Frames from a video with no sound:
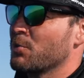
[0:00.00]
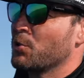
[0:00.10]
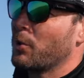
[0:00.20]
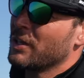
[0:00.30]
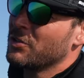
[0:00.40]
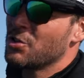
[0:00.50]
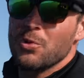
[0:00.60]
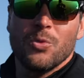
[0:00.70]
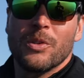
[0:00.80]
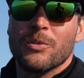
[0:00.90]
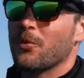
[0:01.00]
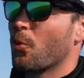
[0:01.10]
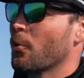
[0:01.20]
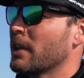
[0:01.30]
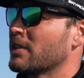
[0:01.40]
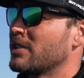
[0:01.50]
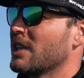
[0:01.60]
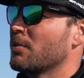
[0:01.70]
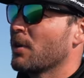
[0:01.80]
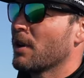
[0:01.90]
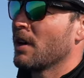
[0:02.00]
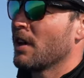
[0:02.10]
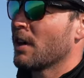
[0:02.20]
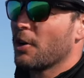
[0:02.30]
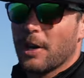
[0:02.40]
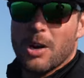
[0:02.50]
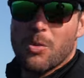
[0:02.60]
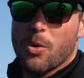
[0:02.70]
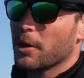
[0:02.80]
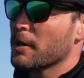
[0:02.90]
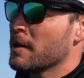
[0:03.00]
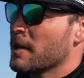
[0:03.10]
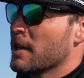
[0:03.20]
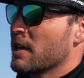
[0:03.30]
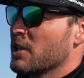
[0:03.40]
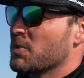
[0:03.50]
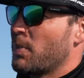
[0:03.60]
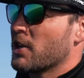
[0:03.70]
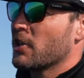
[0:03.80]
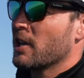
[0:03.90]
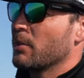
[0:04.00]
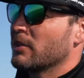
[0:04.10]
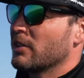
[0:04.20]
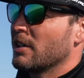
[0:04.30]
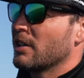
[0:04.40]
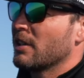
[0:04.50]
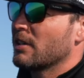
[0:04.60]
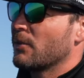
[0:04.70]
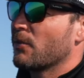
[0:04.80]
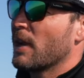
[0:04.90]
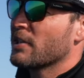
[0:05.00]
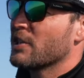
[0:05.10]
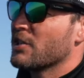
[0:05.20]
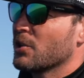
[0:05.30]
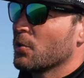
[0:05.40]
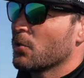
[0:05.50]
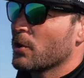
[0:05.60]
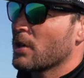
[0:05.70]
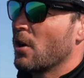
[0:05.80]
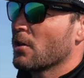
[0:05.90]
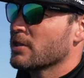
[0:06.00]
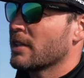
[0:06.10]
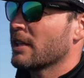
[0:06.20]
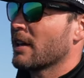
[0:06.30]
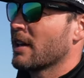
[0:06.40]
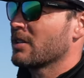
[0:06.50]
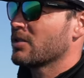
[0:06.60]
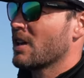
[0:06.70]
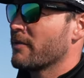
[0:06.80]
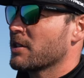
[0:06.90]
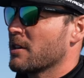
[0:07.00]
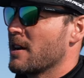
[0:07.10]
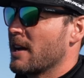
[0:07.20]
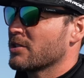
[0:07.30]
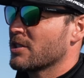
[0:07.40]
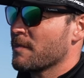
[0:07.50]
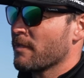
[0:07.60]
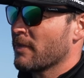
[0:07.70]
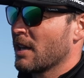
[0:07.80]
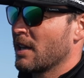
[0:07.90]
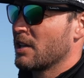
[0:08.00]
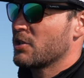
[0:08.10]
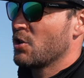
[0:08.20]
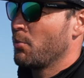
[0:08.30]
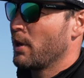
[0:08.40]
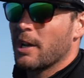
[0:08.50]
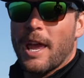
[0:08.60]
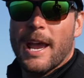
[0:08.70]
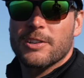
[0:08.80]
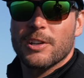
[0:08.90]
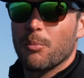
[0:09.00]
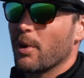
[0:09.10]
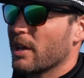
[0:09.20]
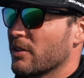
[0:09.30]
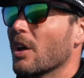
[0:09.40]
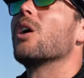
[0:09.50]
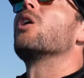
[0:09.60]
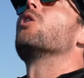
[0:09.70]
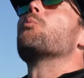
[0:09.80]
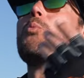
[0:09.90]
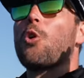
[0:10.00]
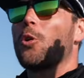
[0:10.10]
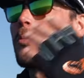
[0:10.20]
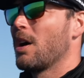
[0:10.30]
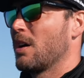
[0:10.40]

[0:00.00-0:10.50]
between two and four meters deep, clear water. Especially with the, uh, the flashy silvery colors that Savage Gear has. It should be an excellent bait of warm,